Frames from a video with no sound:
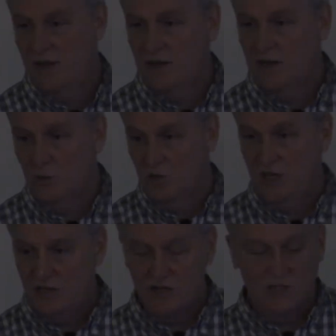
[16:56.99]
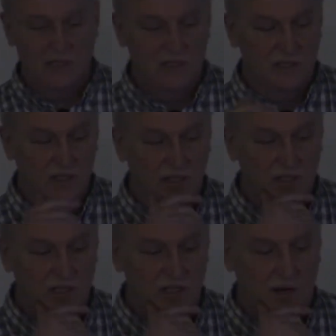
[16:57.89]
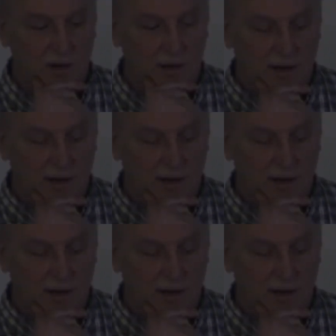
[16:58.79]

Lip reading: and accumulation season is going to start.